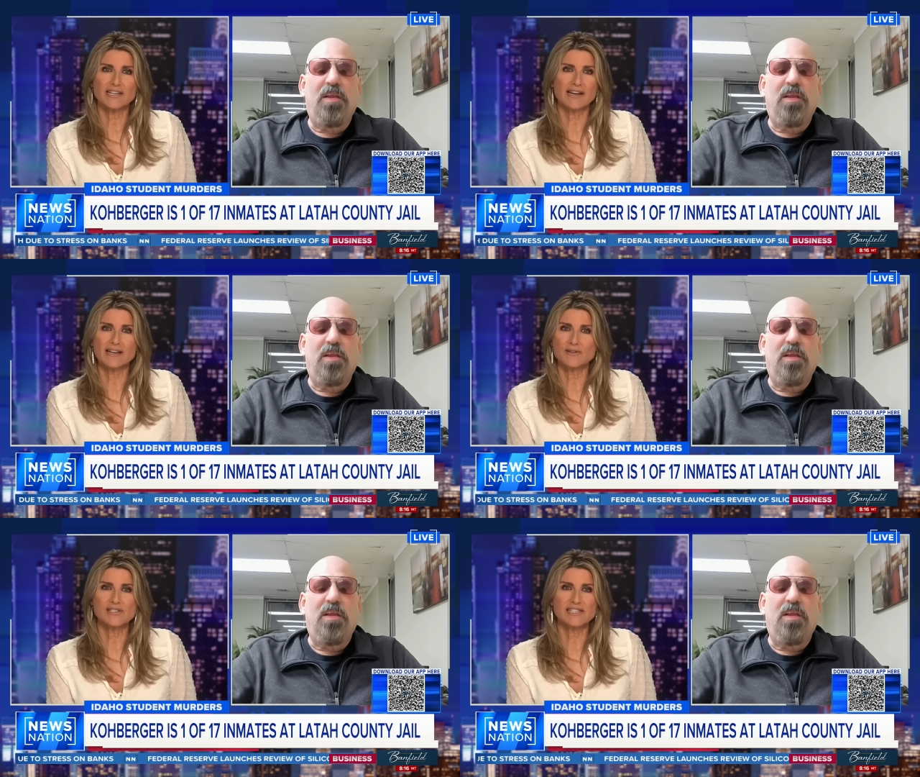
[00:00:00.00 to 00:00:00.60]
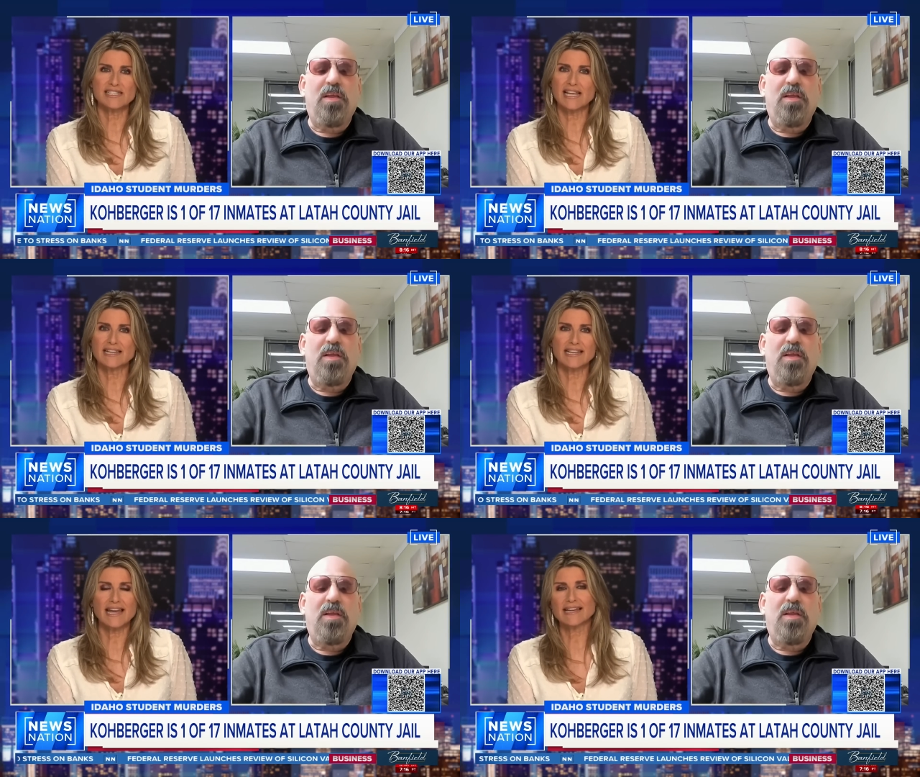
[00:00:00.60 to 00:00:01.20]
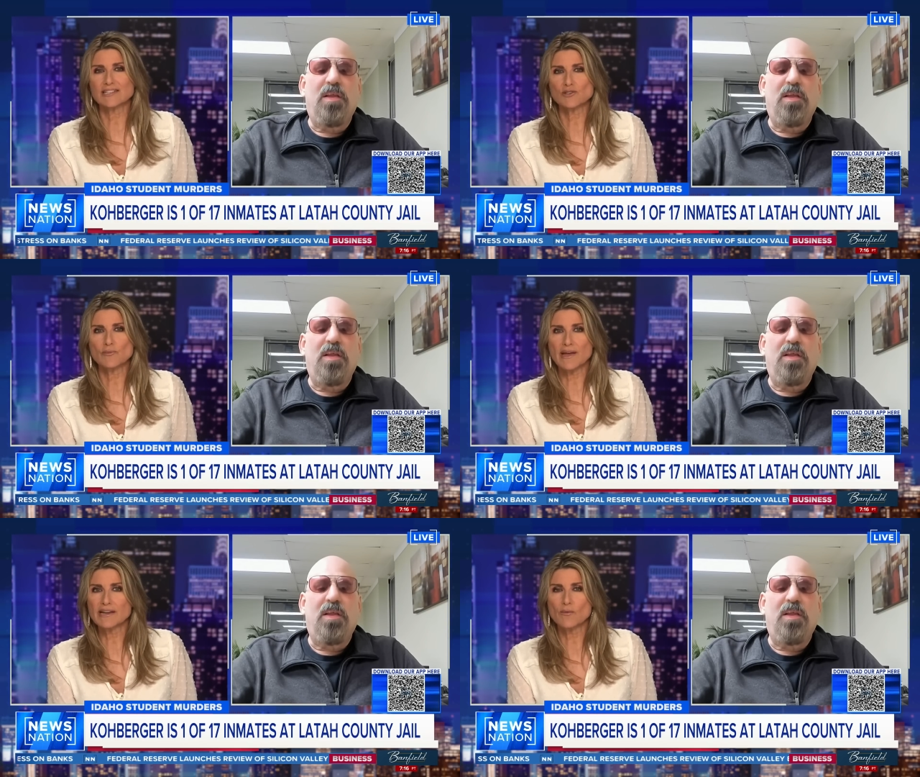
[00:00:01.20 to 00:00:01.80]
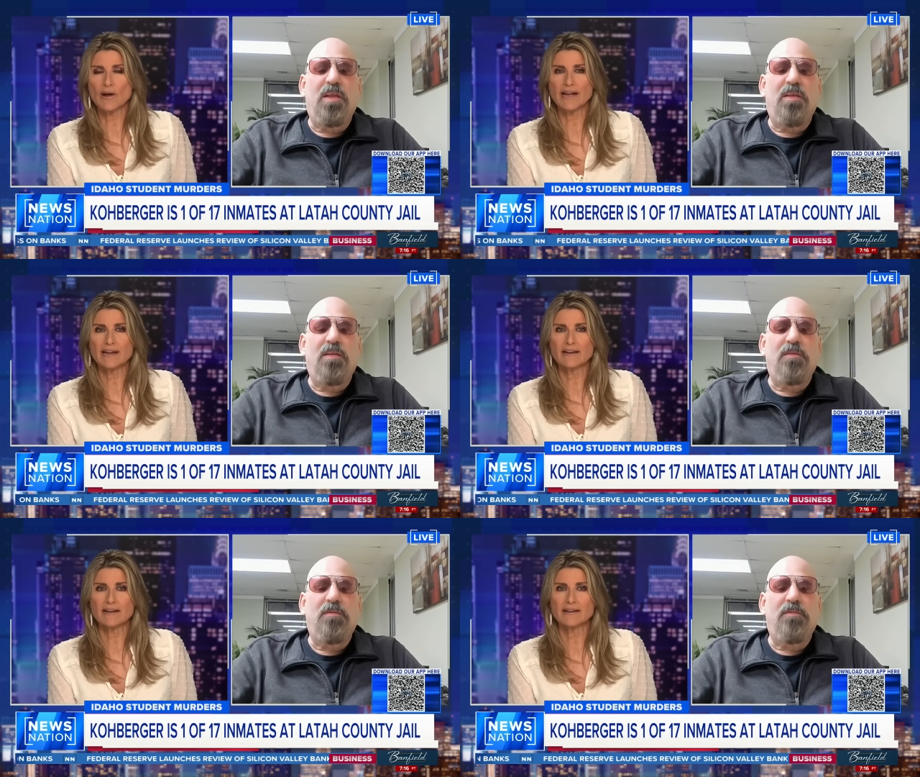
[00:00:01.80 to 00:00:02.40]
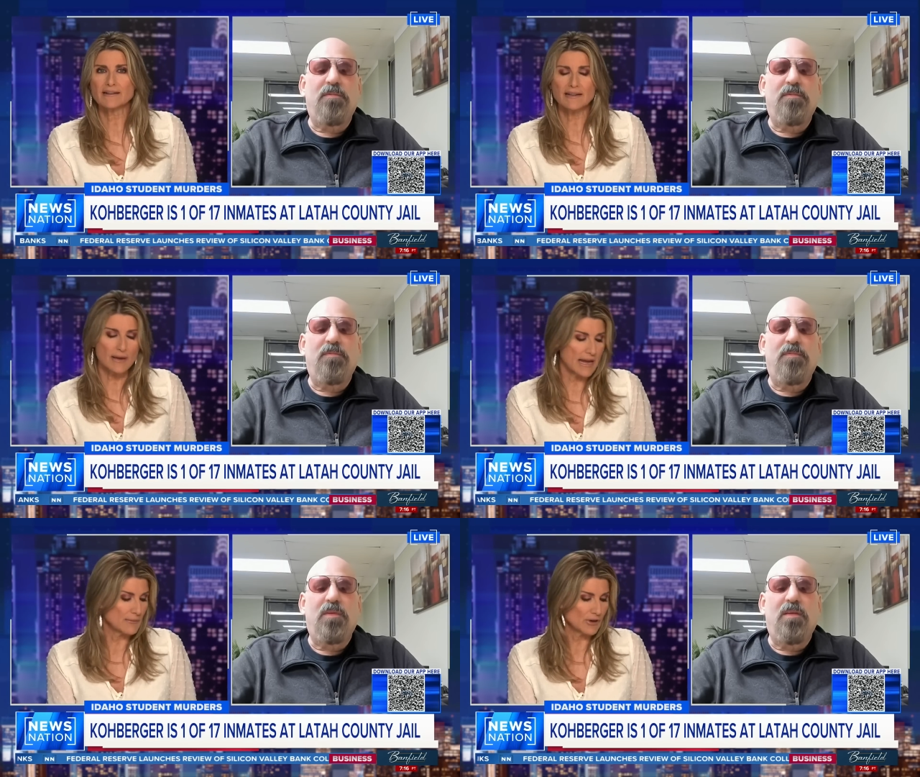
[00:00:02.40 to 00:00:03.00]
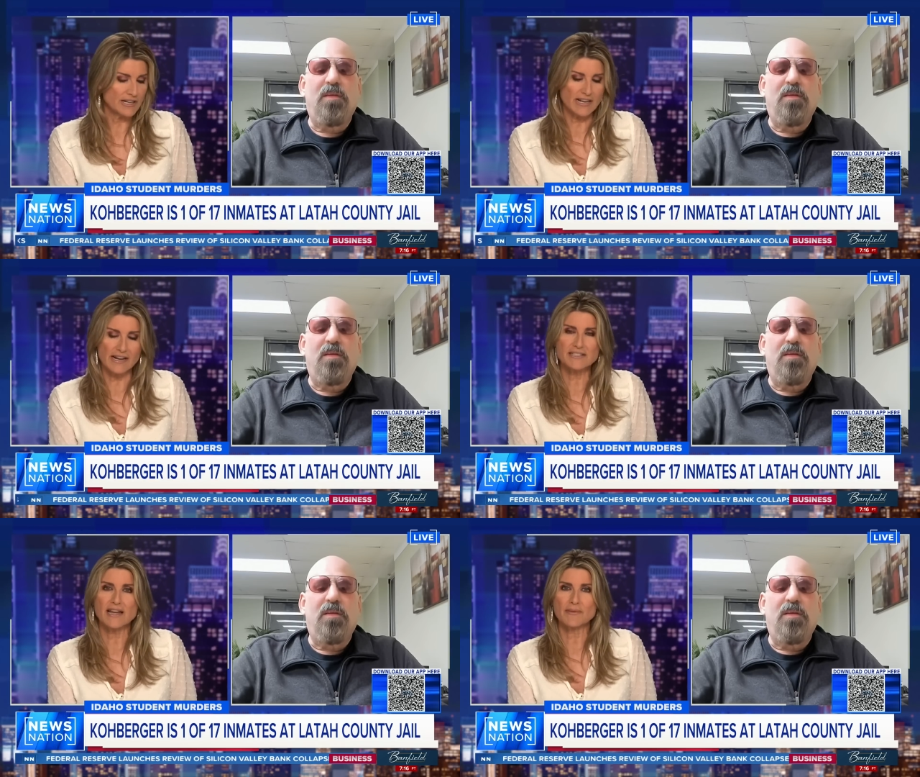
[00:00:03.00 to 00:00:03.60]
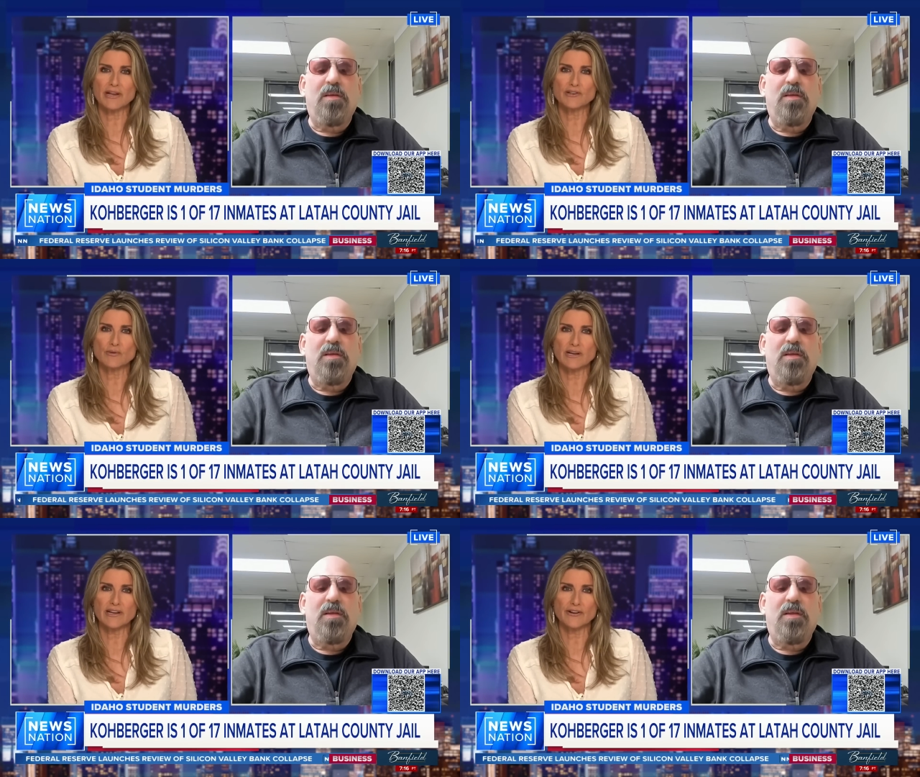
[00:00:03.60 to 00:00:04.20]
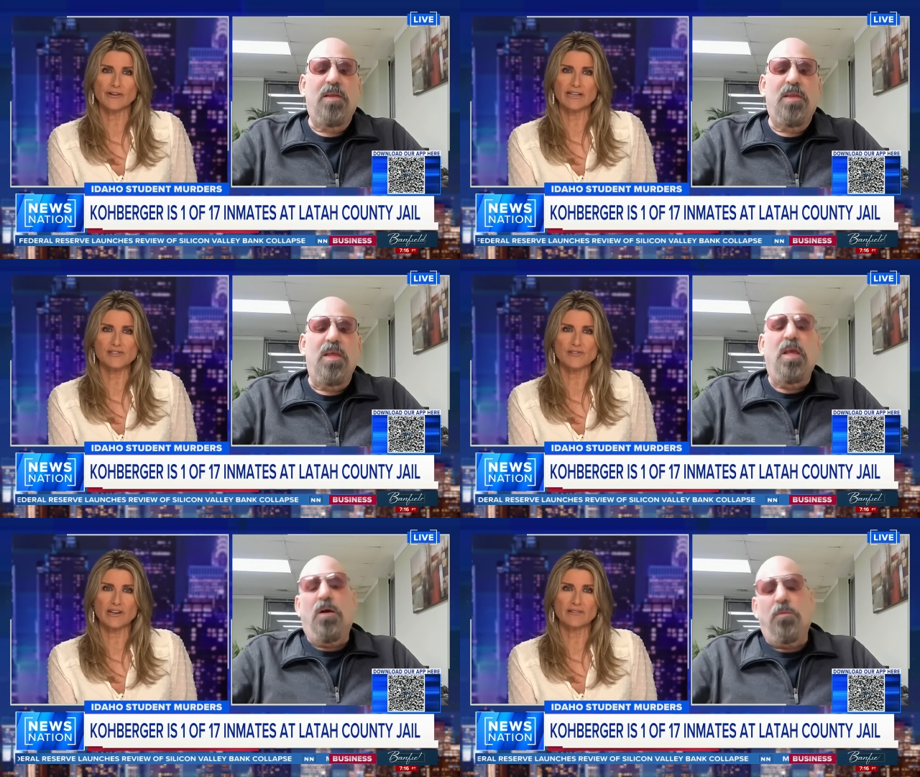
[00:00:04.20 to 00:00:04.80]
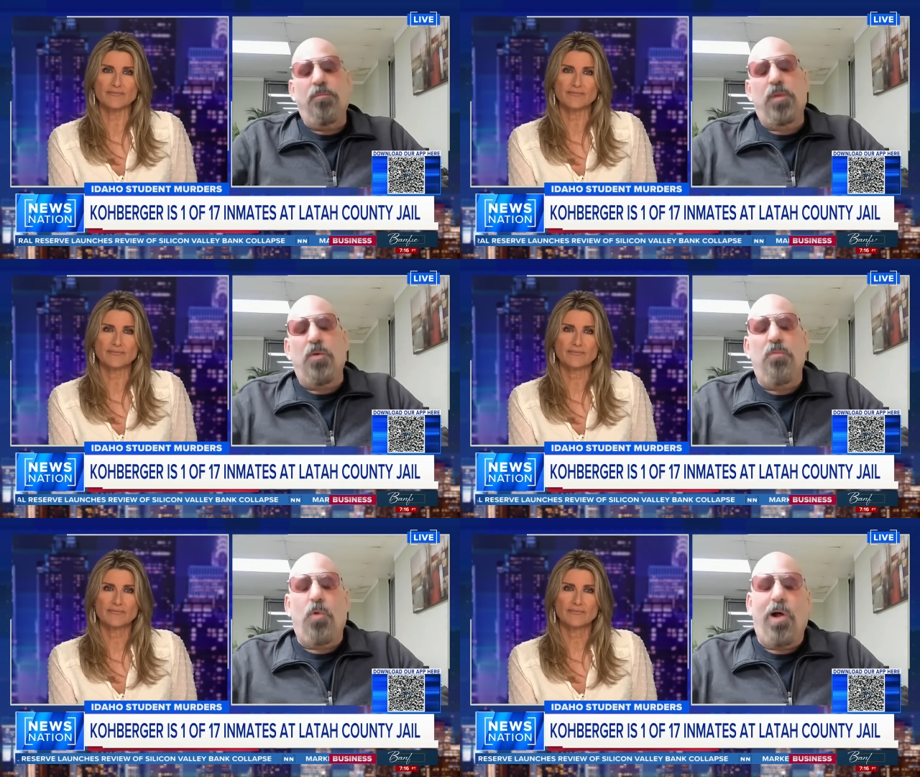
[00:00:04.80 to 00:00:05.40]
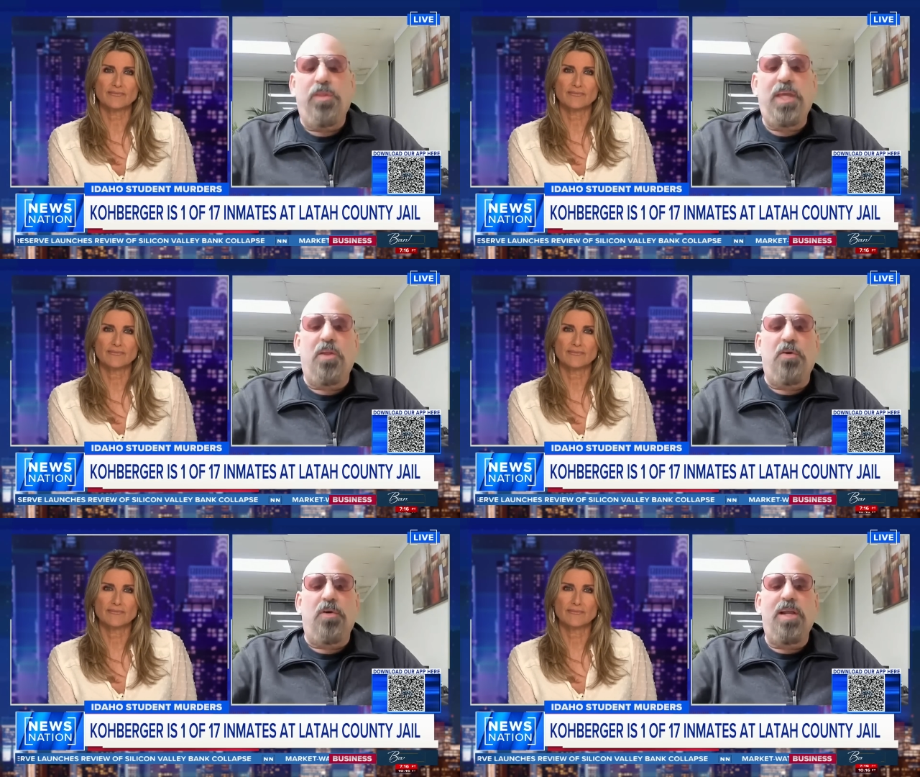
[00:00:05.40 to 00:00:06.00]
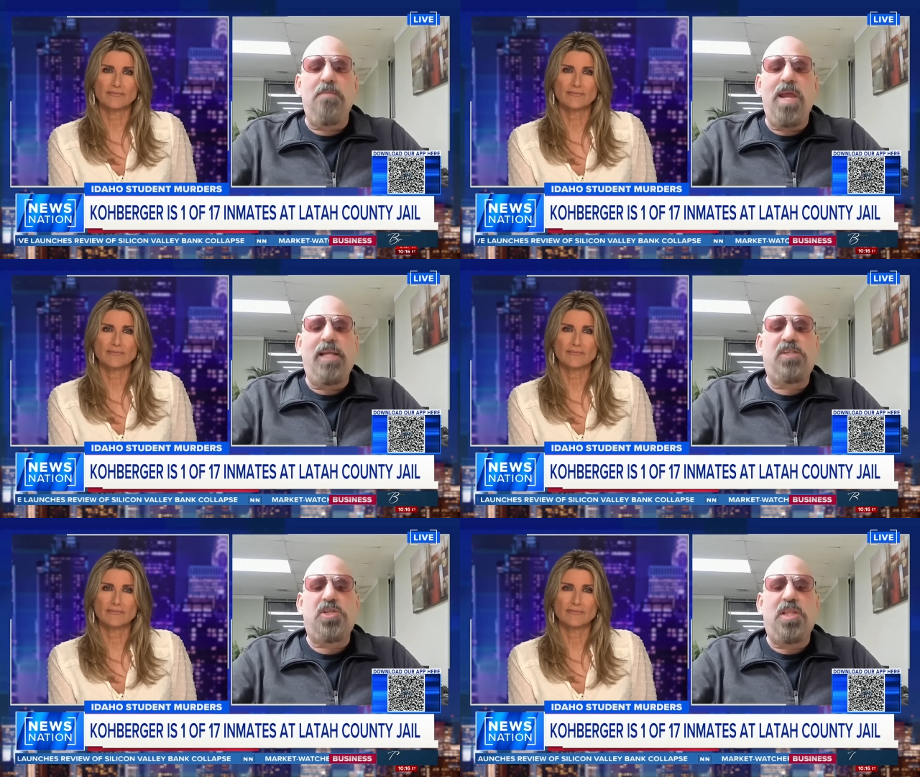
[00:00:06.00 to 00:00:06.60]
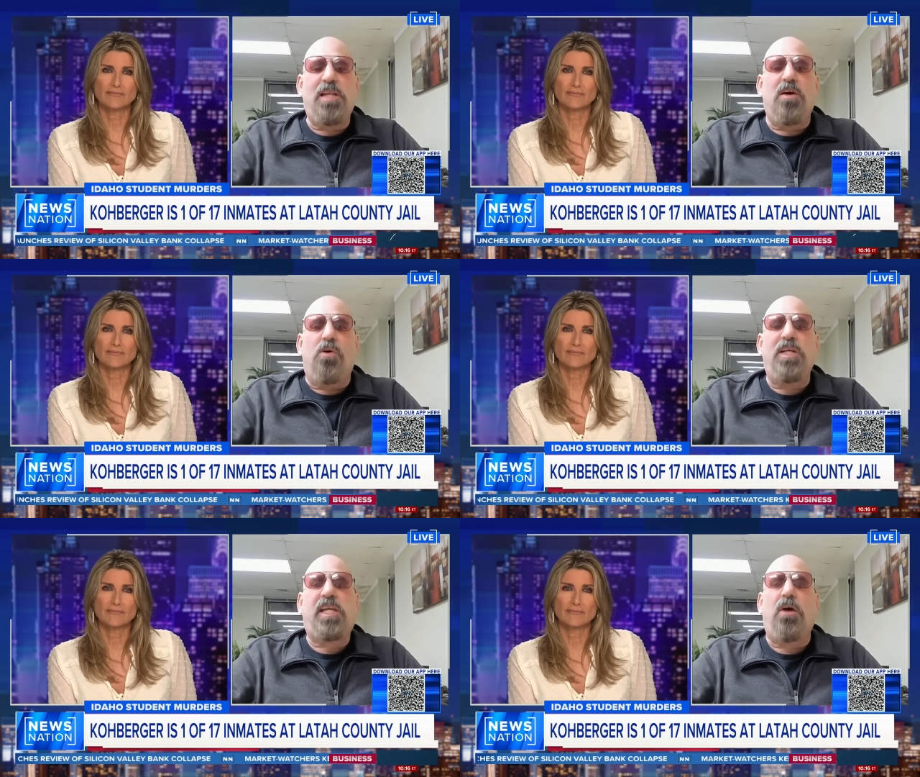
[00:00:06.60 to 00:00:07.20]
Speaker 1: a guy who's in seg? You can't get to him anyway. Uh, and I am running out of time, but I do wanna hear your answer there.
Speaker 2: Well, the other inmates, they know he